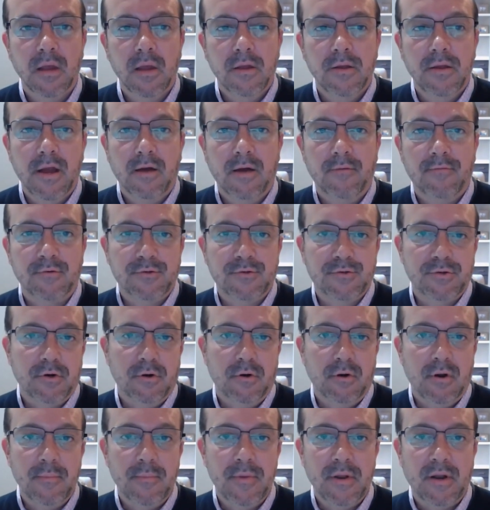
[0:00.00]
Yeah, for
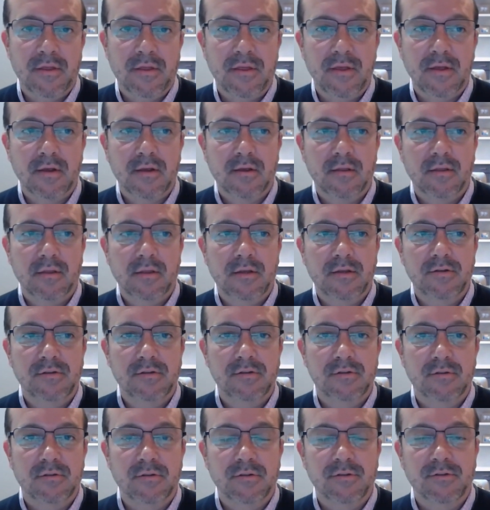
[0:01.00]
sure. I mean, I think
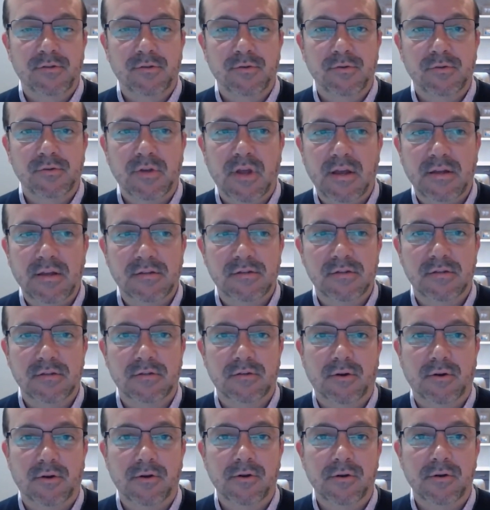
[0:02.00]
these use
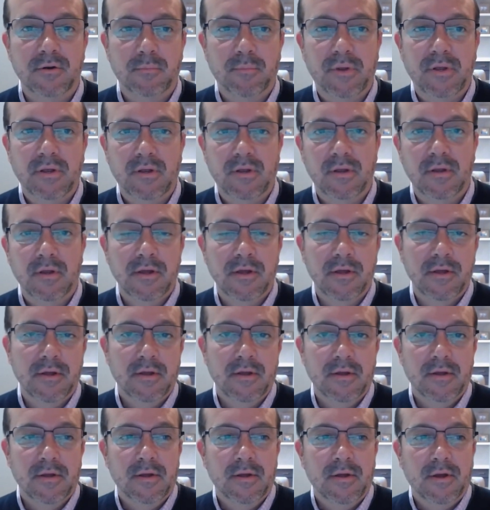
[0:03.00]
cases are going to be
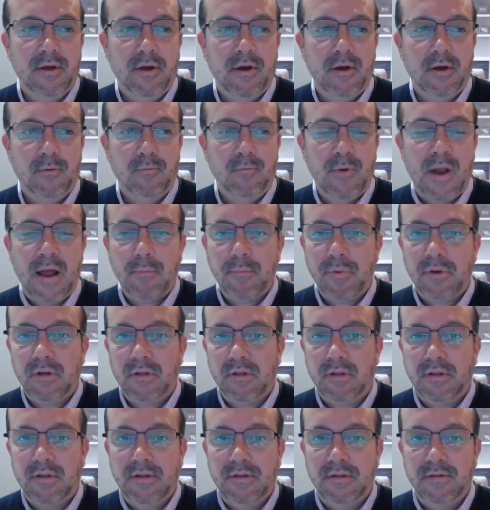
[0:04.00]

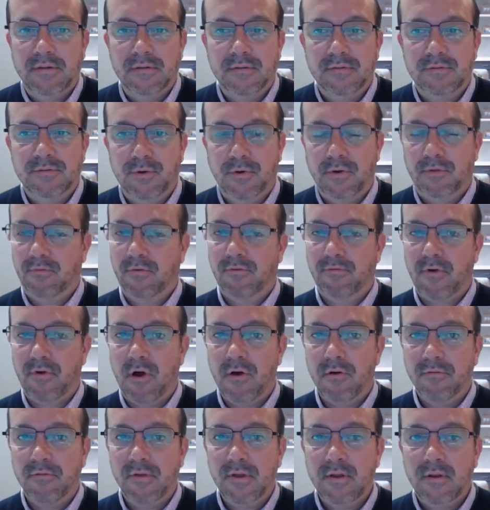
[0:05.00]
rapidly sort of
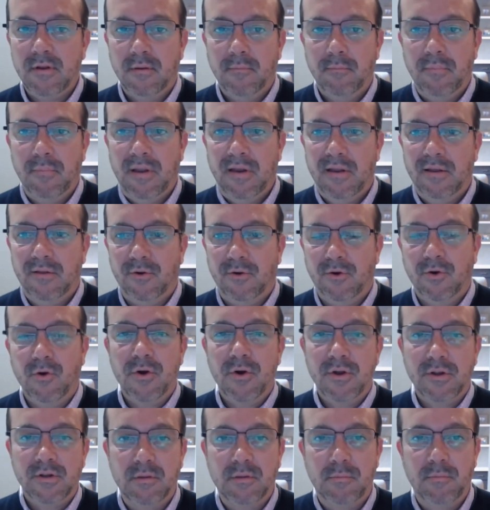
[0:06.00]
evolving, meaning they're
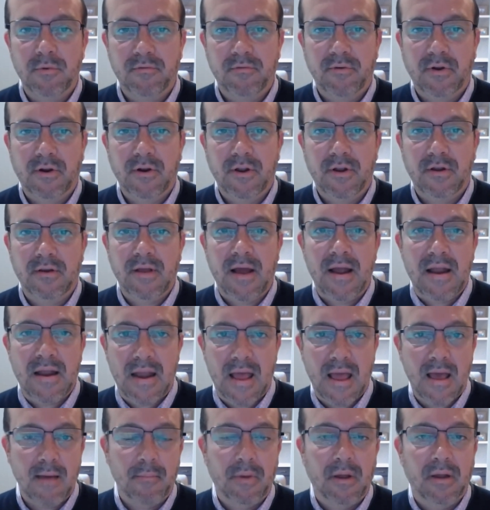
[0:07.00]
going to be very
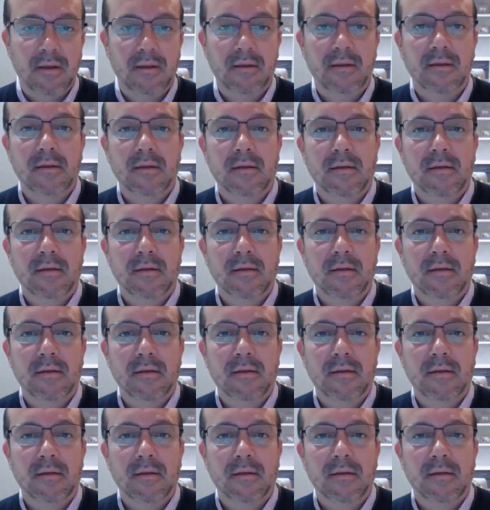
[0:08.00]
dynamic.